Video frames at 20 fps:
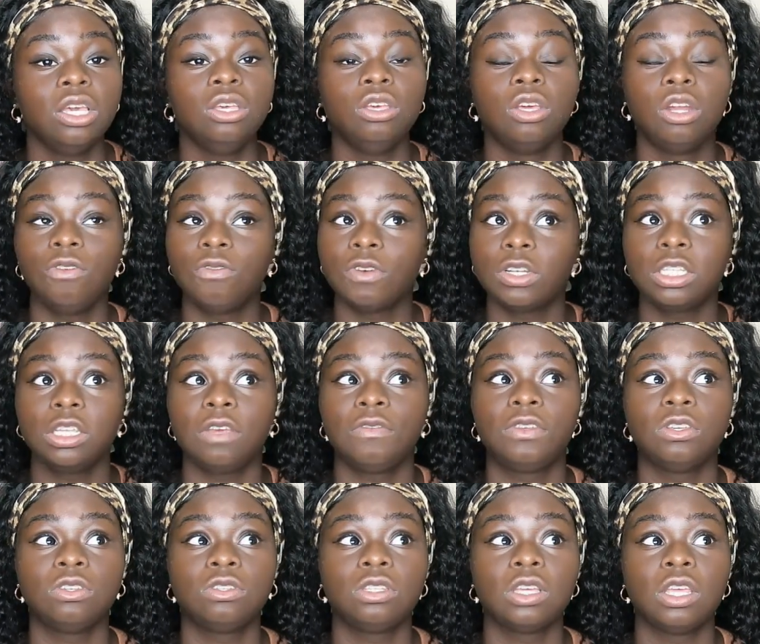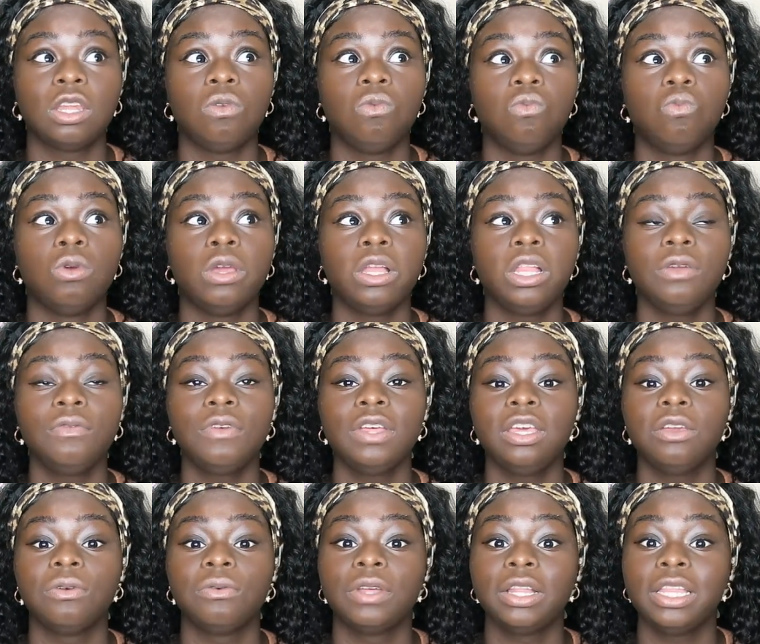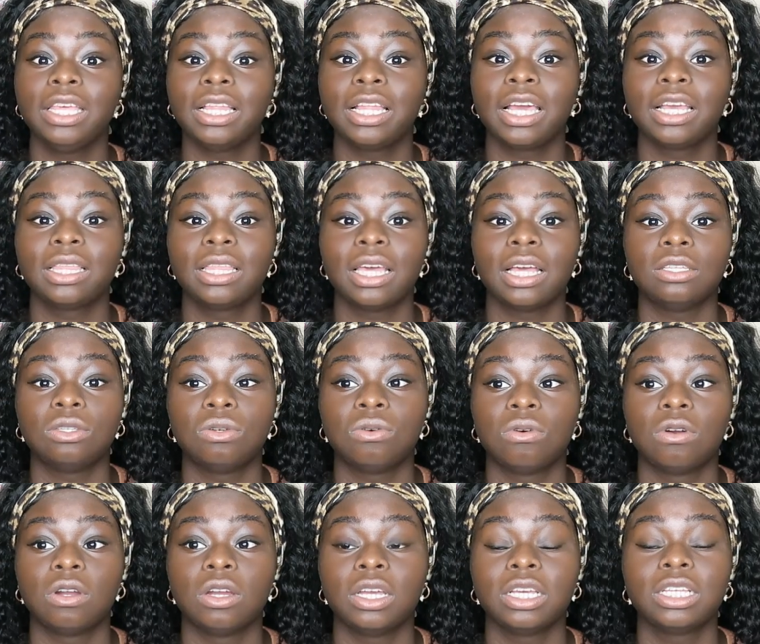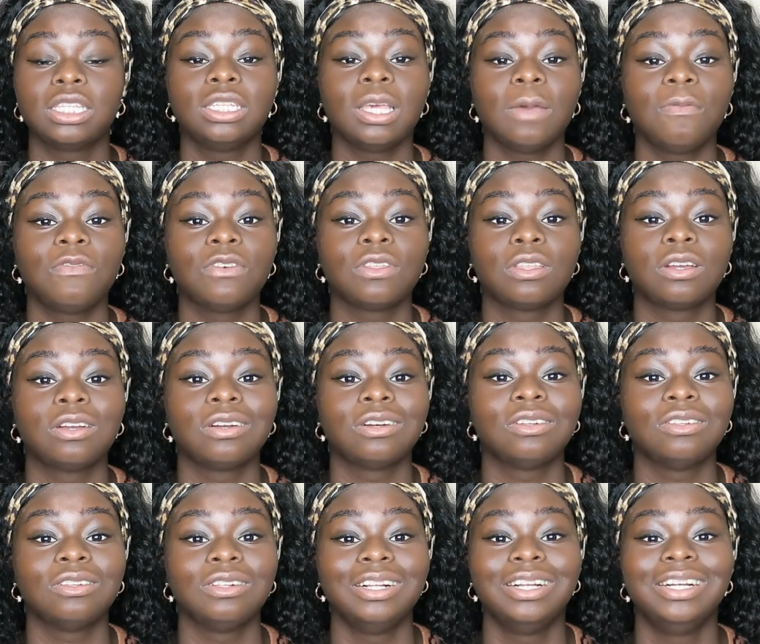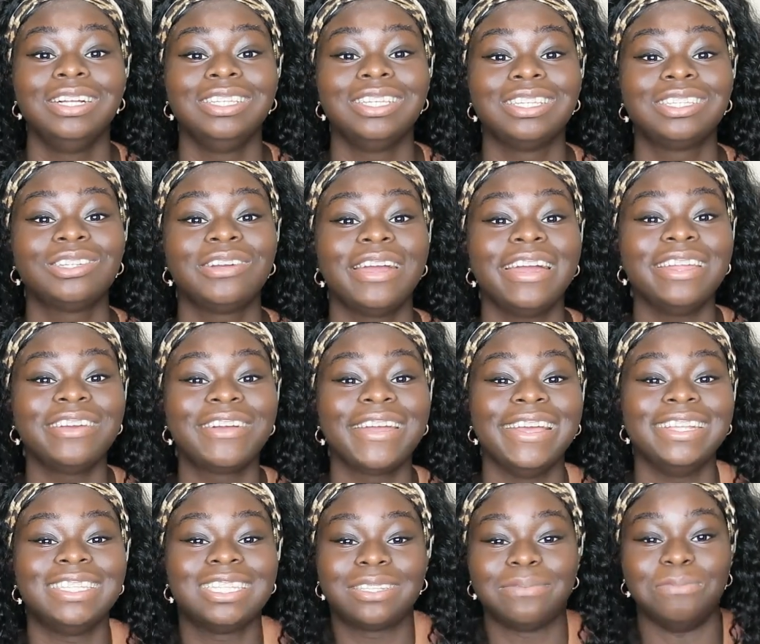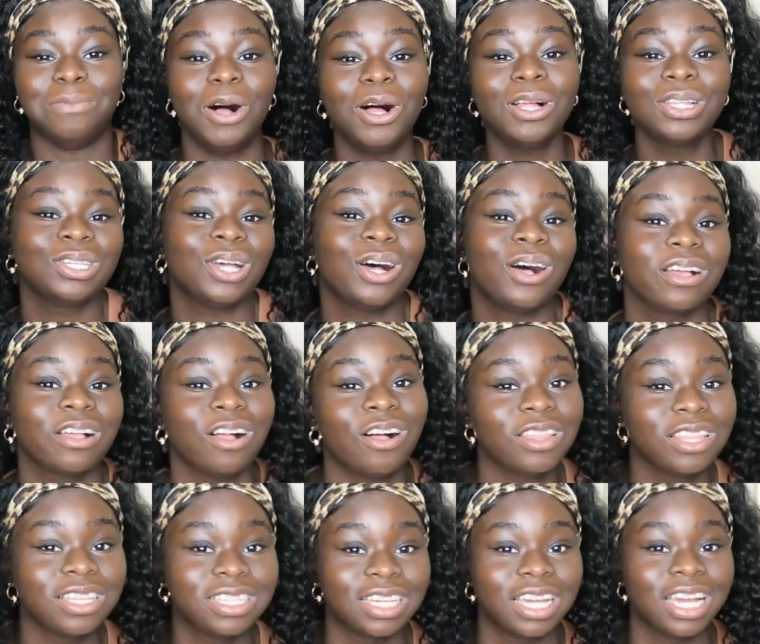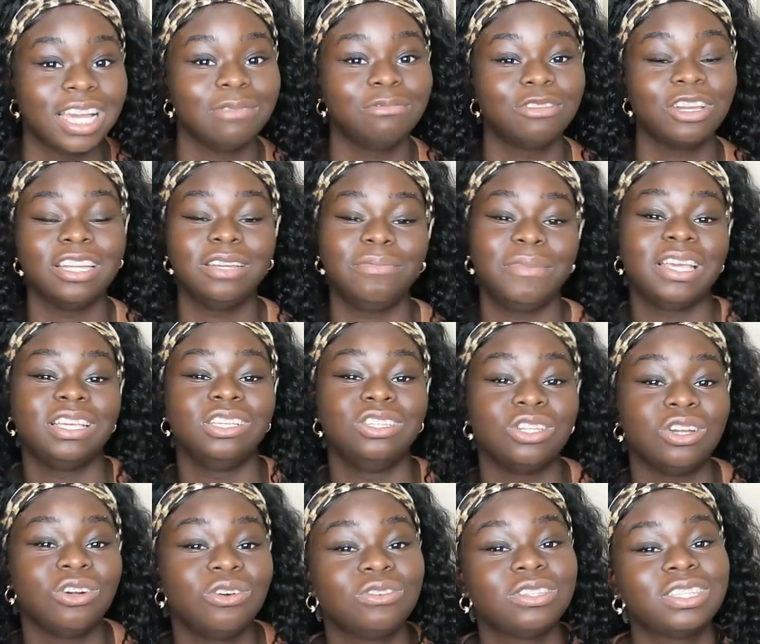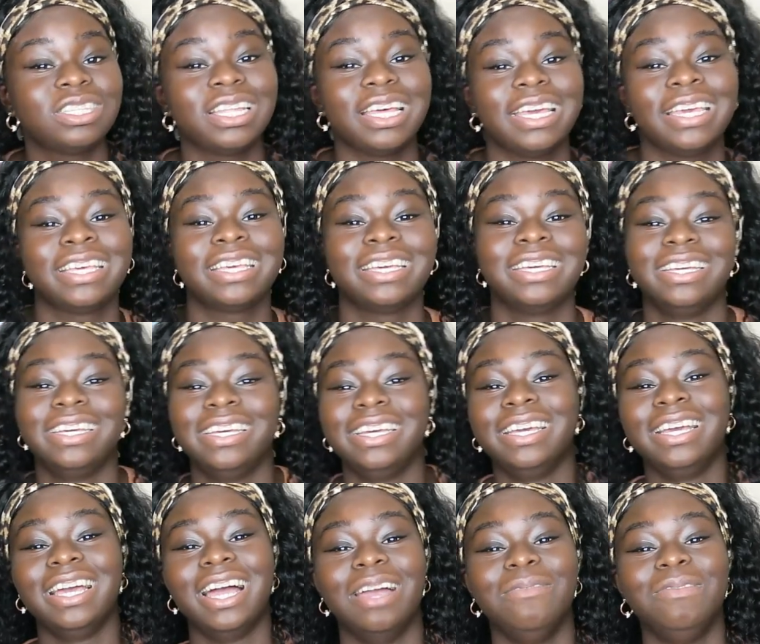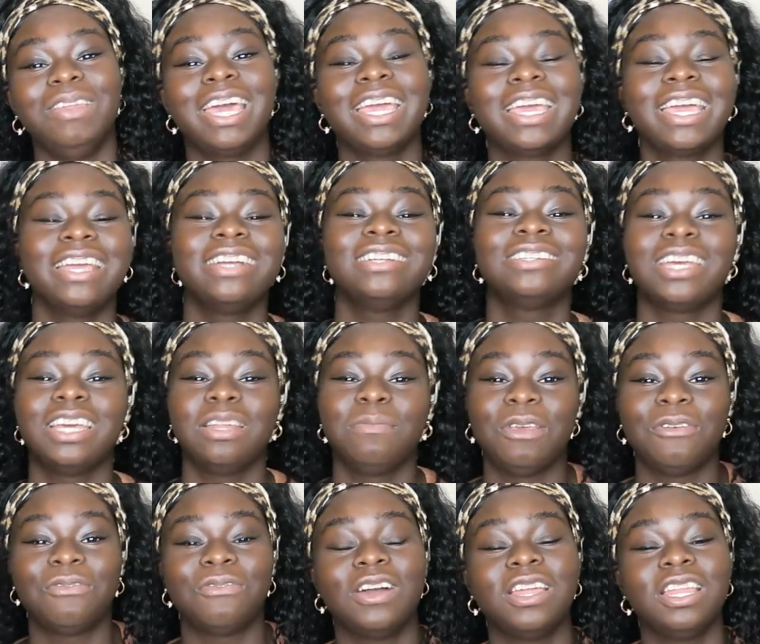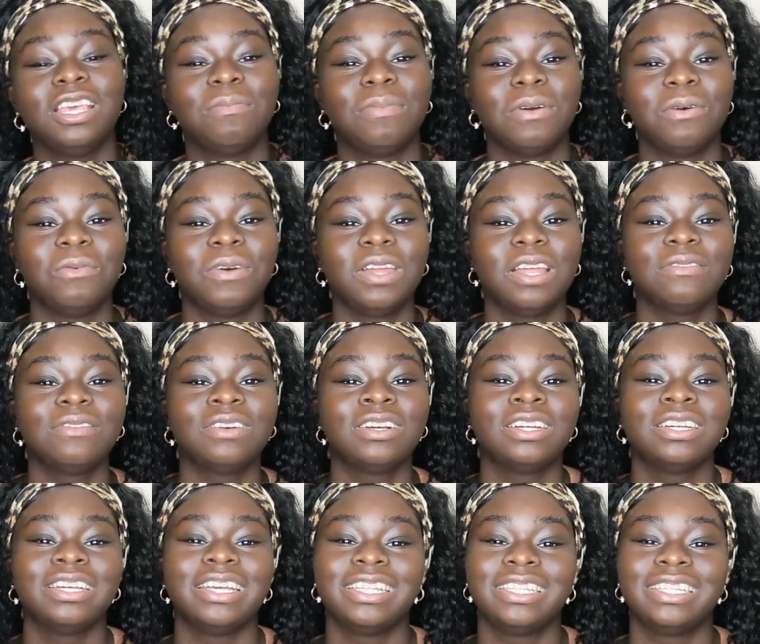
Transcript: University of Houston, really liked that tour, except for the girl just trying to create small talk all the time, trying to make jokes. Like, I mean, I get you're trying to be funny, but whenever